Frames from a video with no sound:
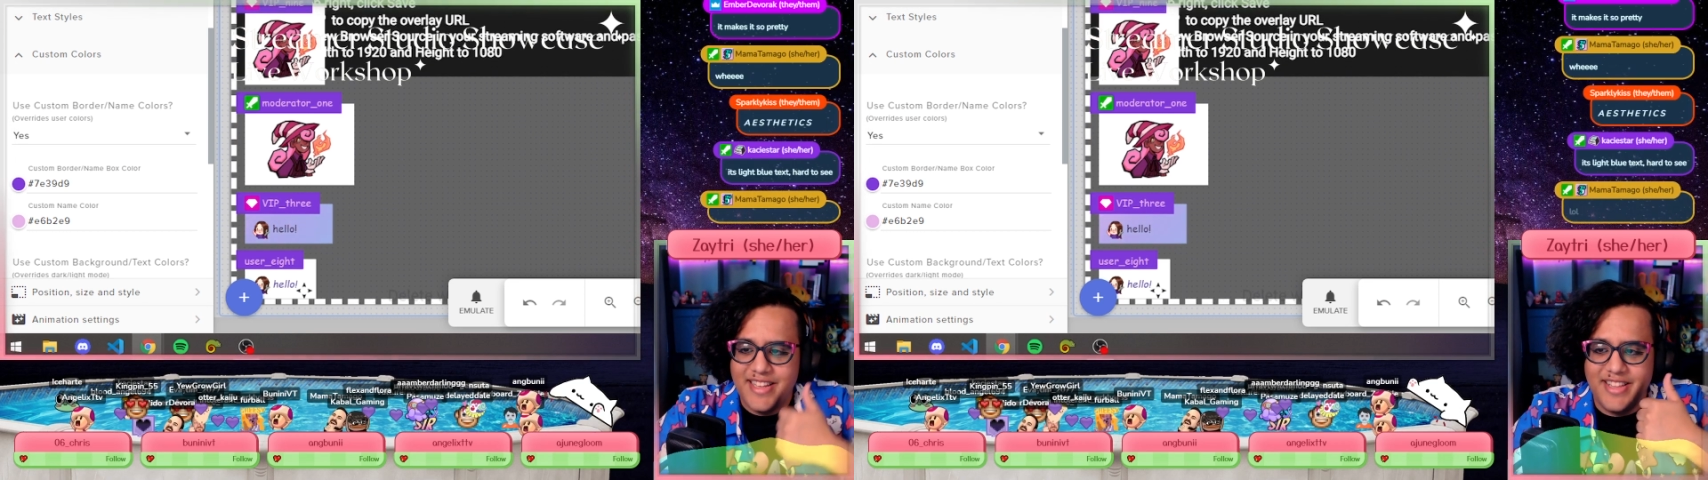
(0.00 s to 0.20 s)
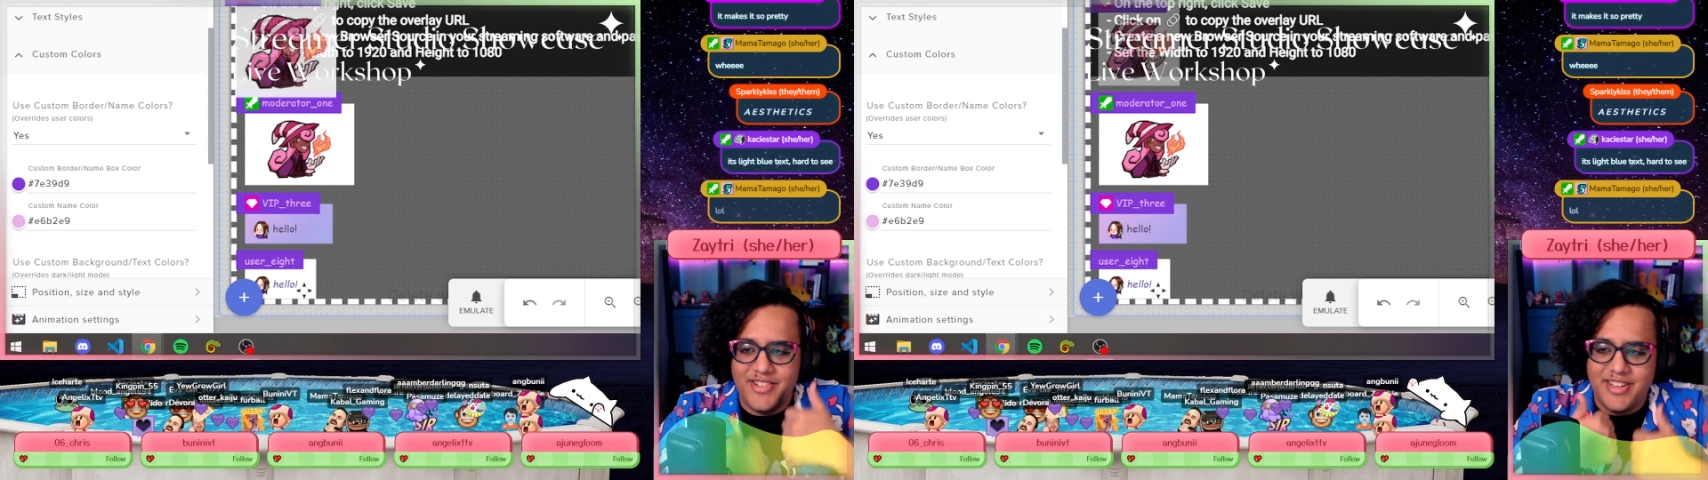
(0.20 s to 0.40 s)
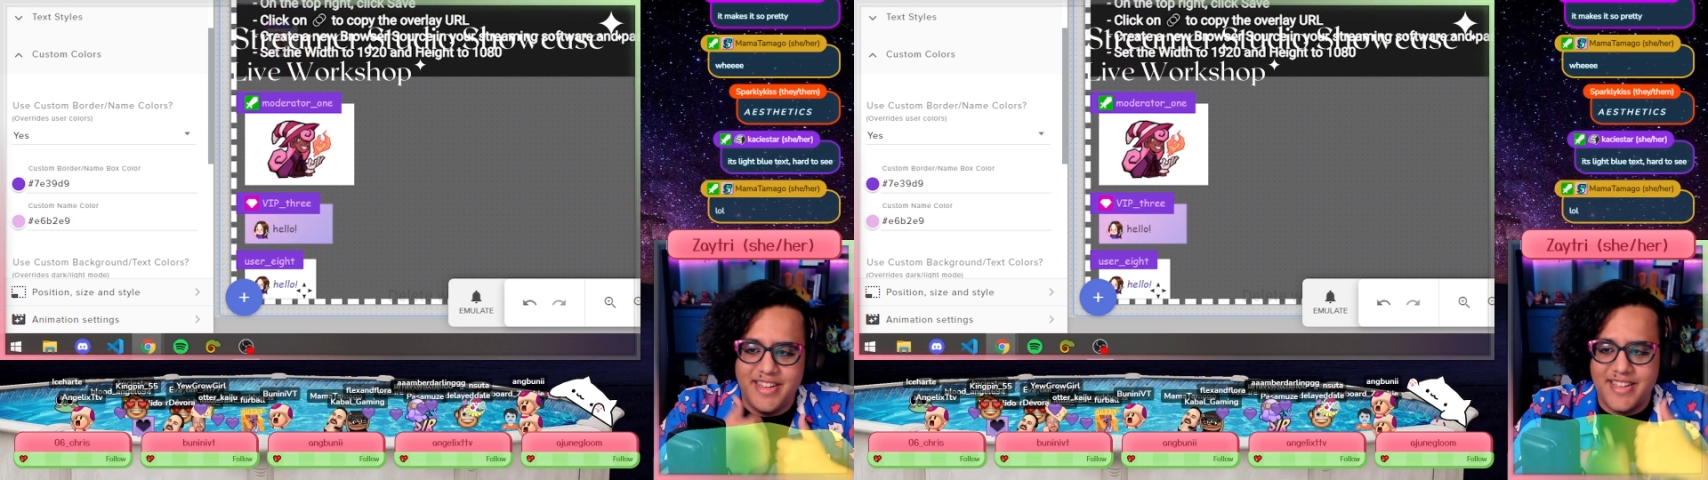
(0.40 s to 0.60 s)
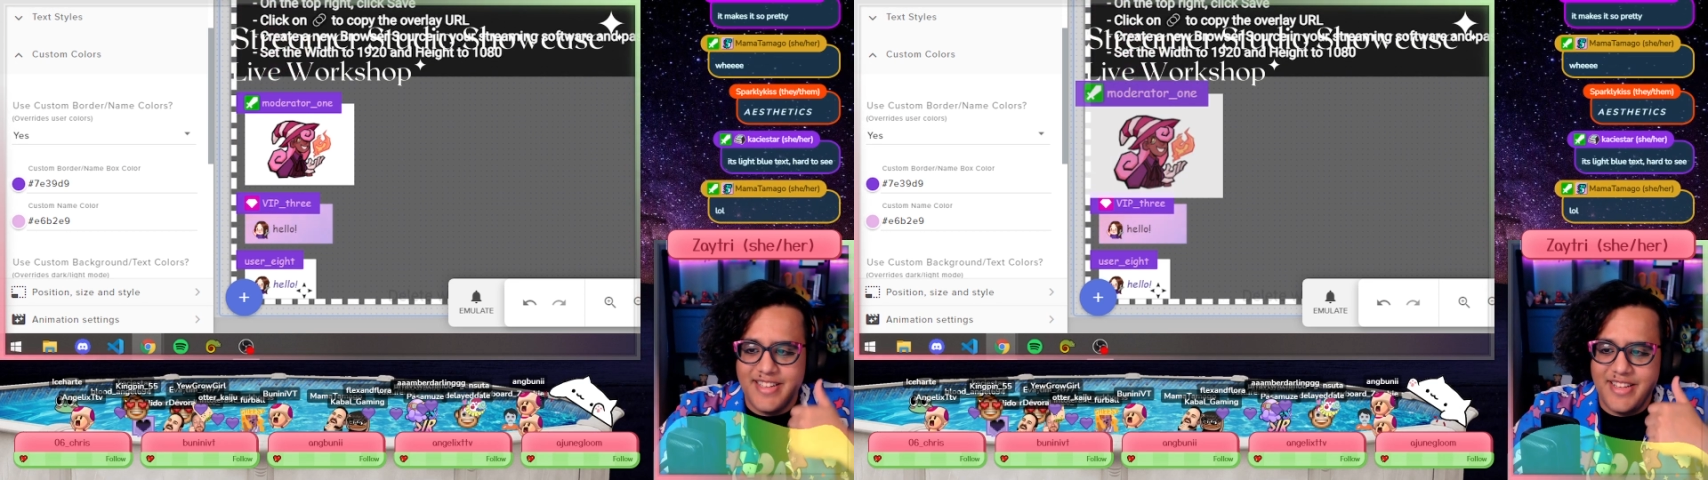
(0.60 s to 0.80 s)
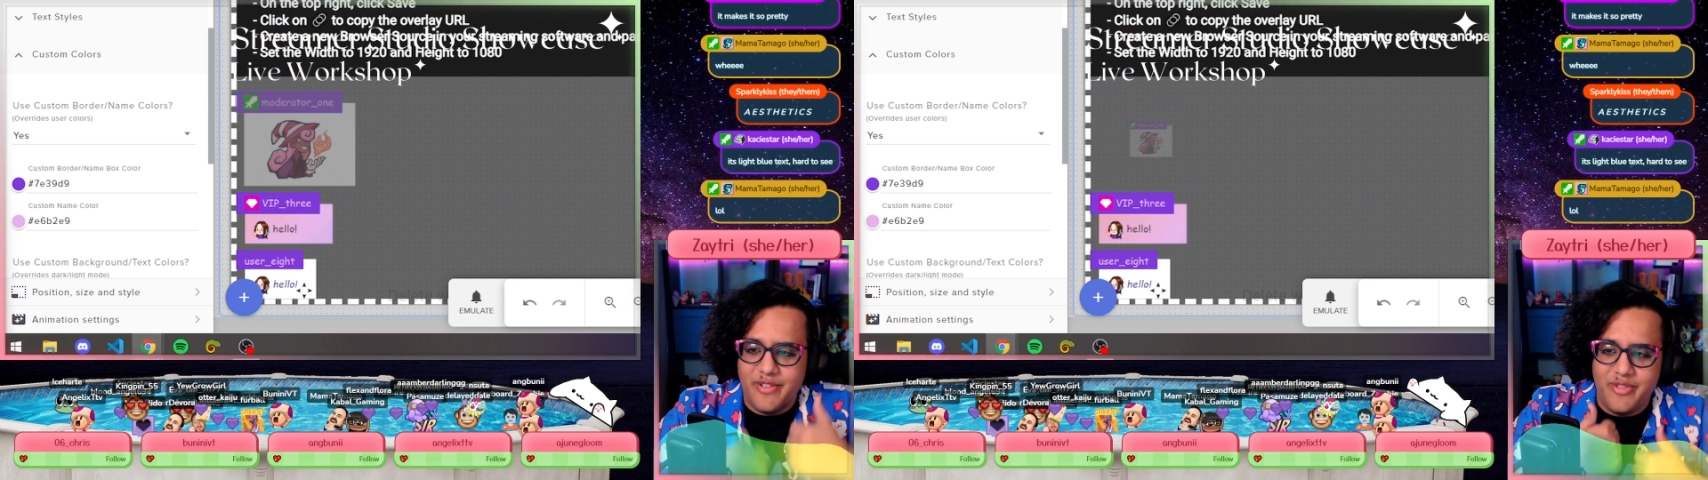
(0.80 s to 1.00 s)
that are kind
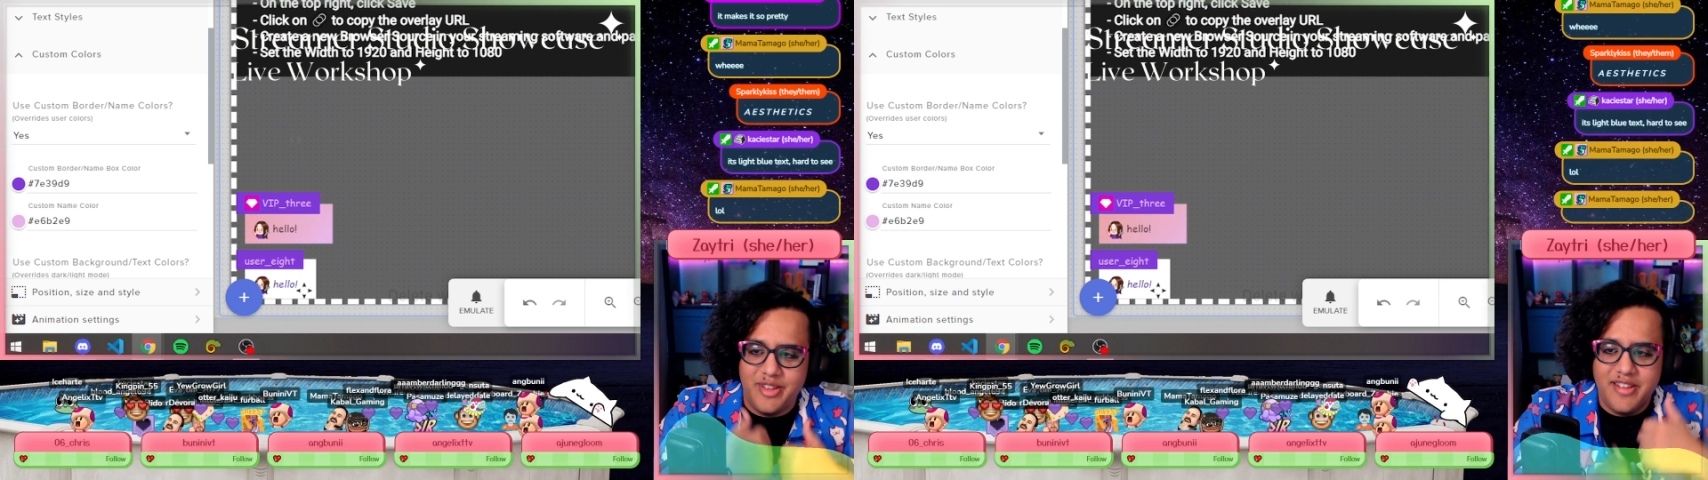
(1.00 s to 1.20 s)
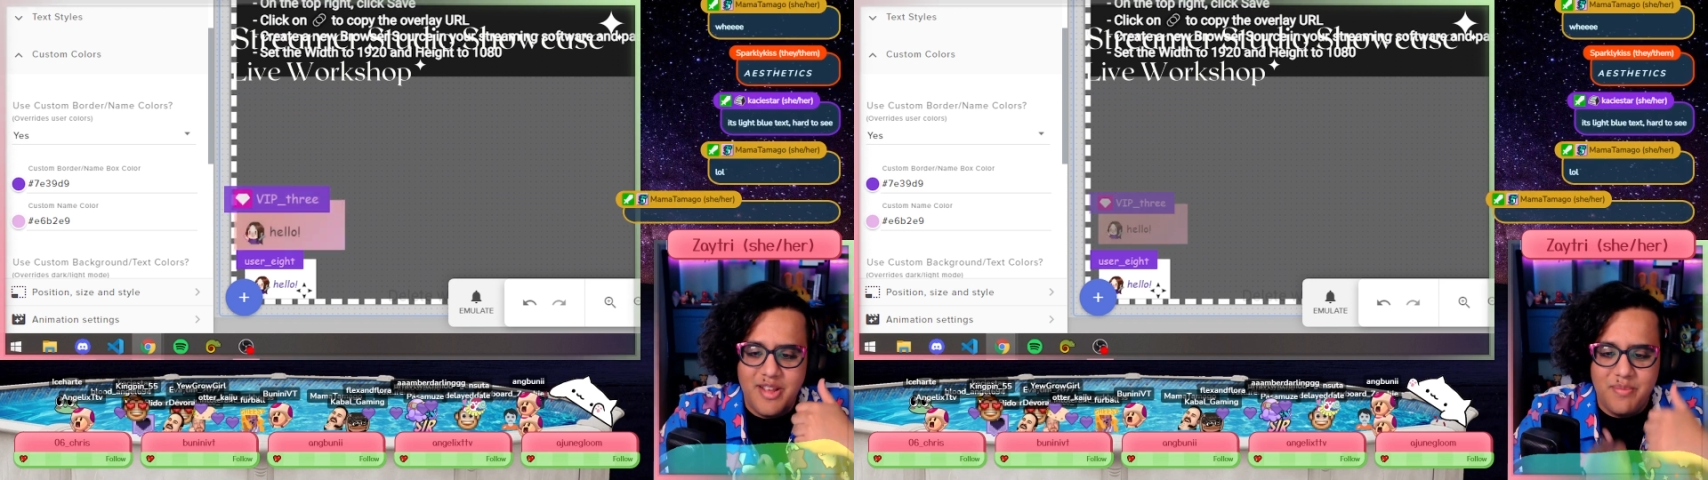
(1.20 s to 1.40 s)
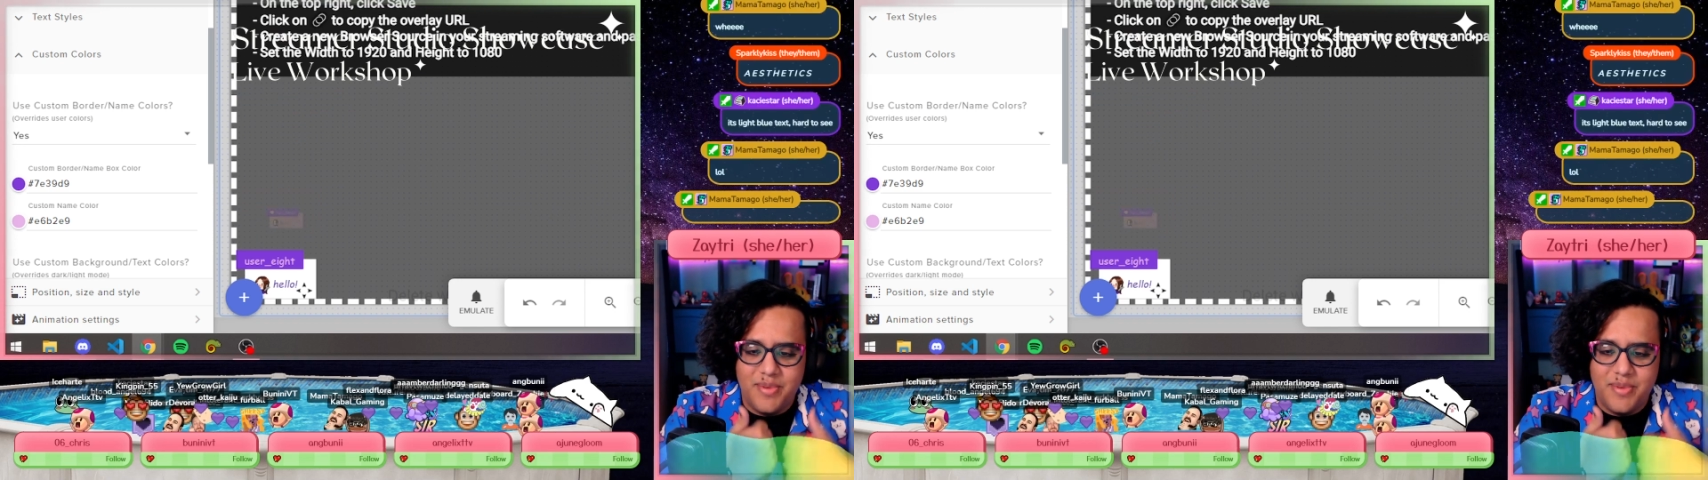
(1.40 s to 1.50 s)
of iffy,